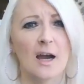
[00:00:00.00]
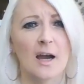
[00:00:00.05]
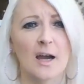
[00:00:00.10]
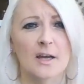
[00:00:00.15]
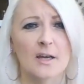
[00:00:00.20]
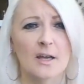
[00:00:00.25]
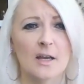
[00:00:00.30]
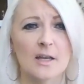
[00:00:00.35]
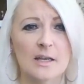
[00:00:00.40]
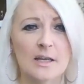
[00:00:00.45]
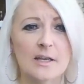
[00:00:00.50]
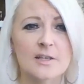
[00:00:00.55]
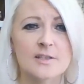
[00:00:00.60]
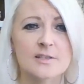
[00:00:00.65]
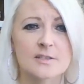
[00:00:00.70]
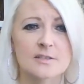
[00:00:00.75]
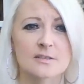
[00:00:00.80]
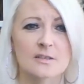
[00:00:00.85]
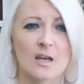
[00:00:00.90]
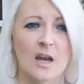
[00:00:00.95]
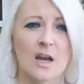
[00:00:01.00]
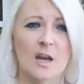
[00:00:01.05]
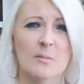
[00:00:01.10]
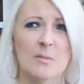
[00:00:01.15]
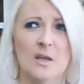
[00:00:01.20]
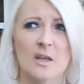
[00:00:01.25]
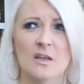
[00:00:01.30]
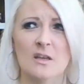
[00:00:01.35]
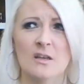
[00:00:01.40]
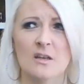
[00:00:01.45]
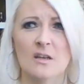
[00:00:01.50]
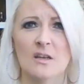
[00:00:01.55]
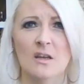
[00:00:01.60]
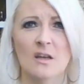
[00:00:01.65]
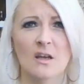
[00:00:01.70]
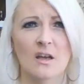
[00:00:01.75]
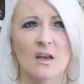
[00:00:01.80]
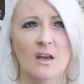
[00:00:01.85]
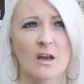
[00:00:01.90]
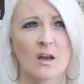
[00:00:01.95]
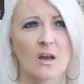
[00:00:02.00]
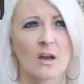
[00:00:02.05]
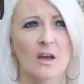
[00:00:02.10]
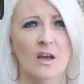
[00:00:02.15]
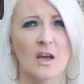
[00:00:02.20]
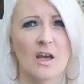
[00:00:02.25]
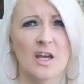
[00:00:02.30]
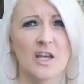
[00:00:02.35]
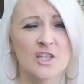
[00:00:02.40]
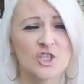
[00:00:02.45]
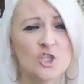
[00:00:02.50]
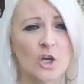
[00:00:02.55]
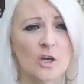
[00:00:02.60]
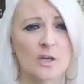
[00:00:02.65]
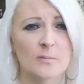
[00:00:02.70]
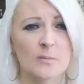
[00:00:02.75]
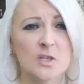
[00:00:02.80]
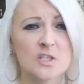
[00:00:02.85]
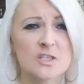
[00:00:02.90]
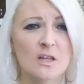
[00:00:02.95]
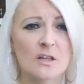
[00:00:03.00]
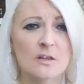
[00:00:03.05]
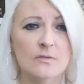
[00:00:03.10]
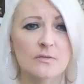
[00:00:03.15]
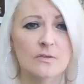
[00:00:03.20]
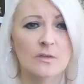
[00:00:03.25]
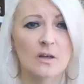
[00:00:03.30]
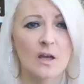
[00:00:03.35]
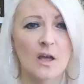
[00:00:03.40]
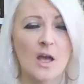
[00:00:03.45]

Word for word: And I listened and I'm like, enjoy myself?